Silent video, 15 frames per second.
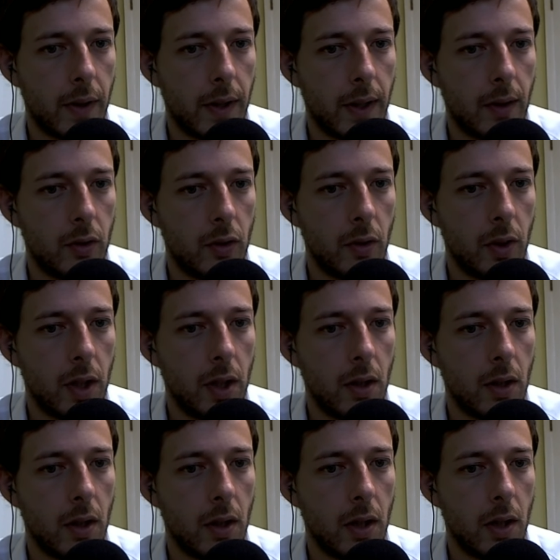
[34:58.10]
So
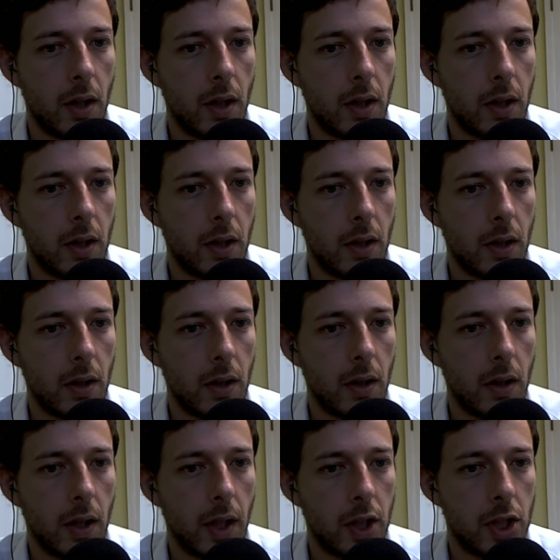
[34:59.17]
here,
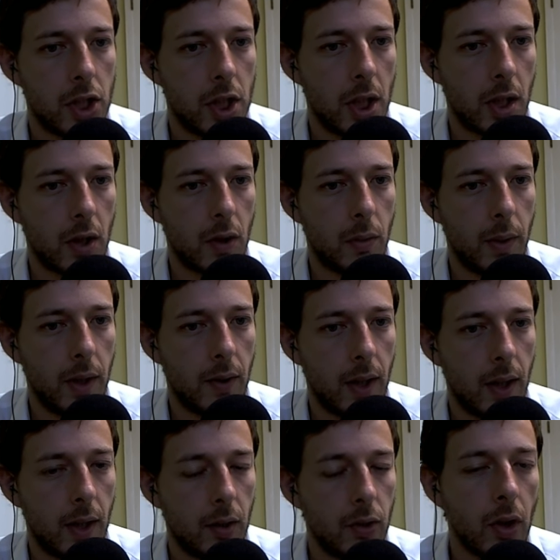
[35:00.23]
knight check, queen
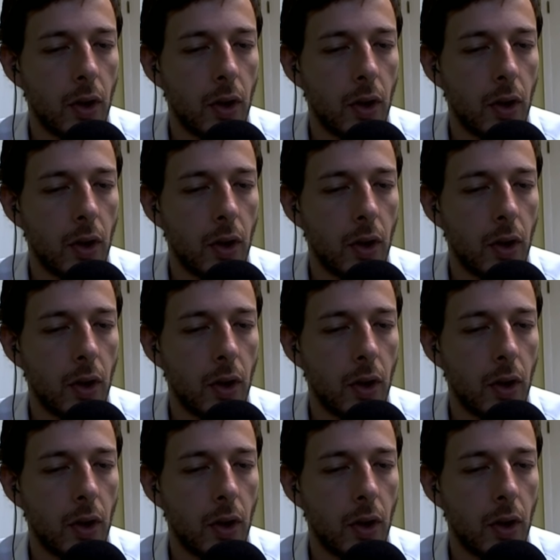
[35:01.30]
takes.